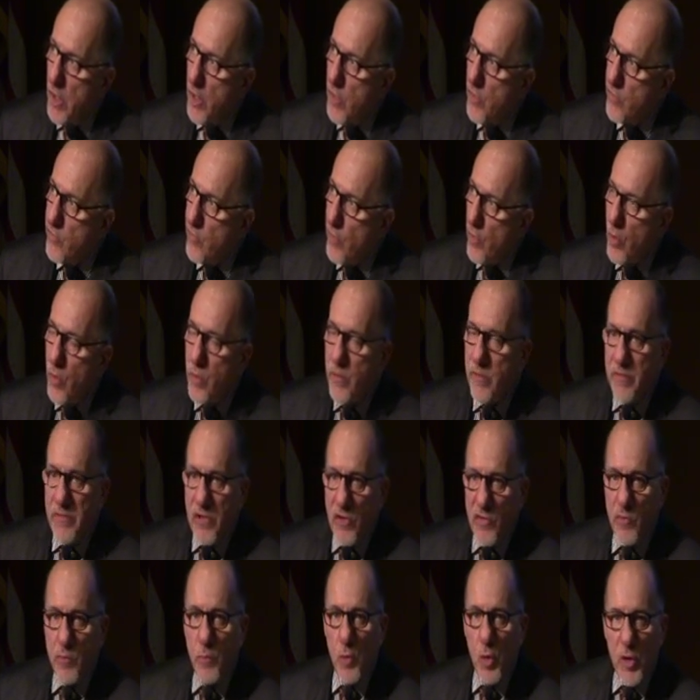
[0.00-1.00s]
So
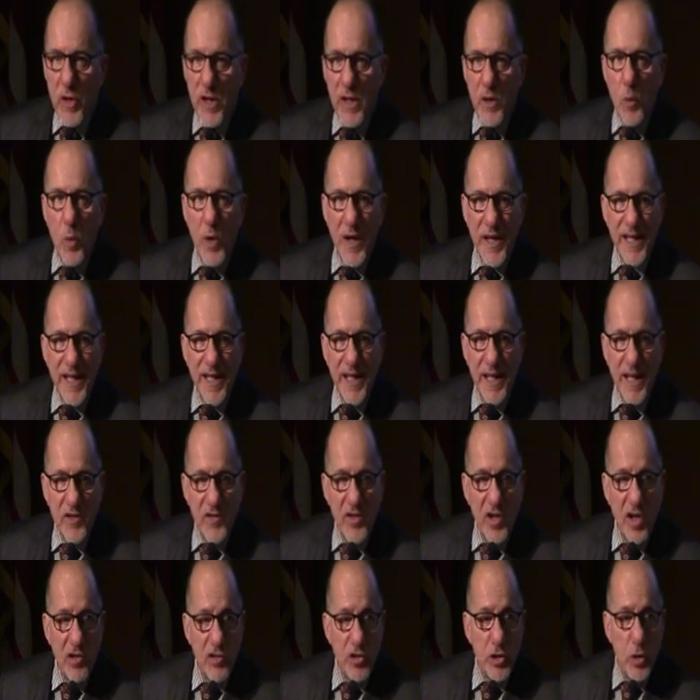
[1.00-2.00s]
this morning, what can I
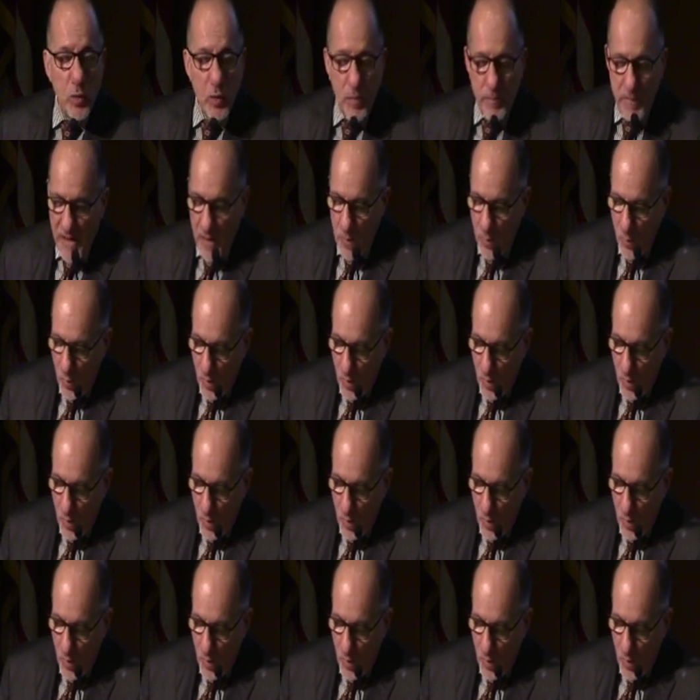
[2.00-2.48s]
tell you about